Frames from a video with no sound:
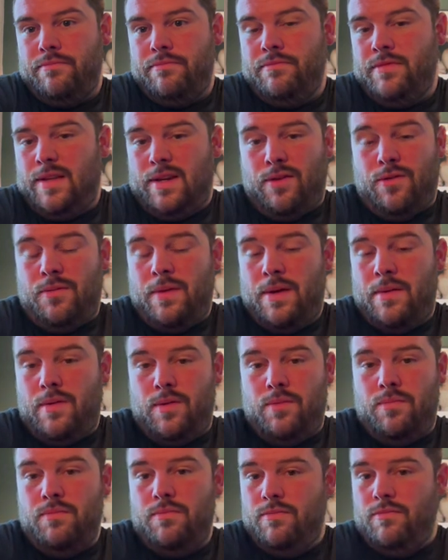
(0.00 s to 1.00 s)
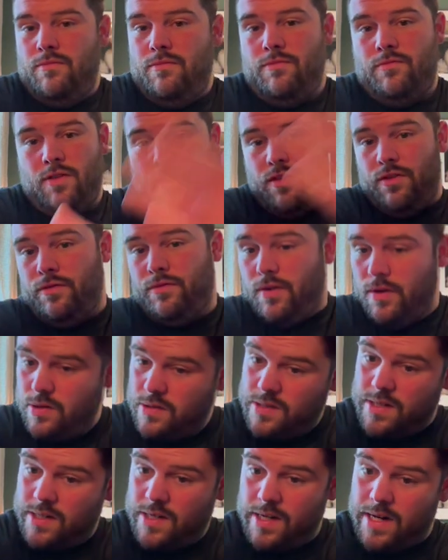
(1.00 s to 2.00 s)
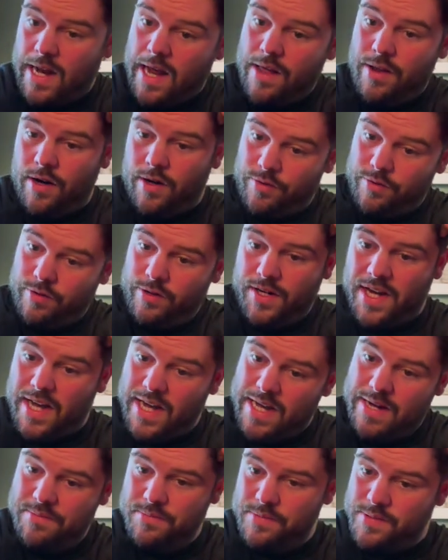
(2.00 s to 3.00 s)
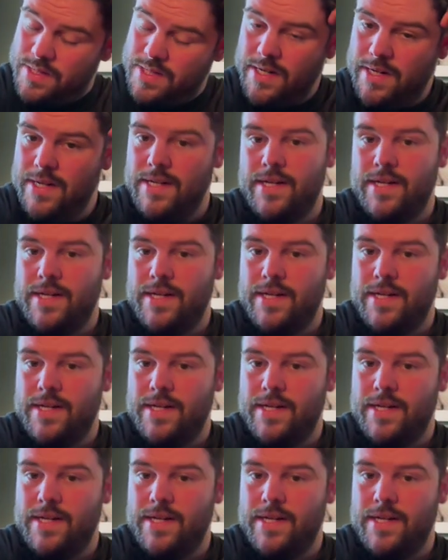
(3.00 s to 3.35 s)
Maybe other folks can add other games.